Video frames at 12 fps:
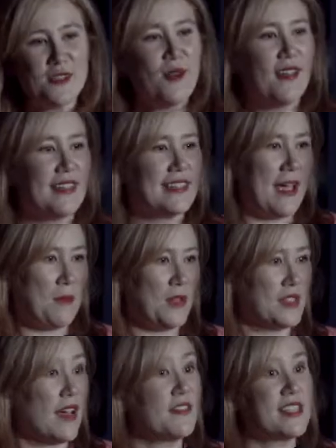are all
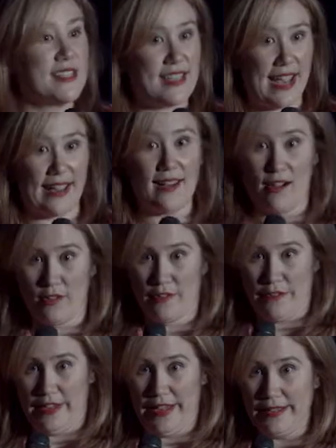examples of
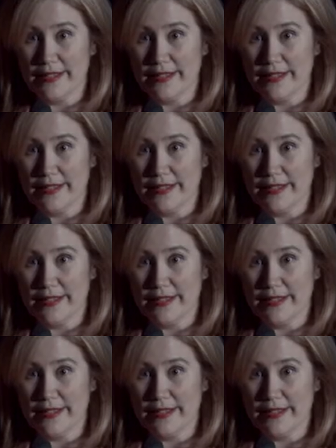steganography.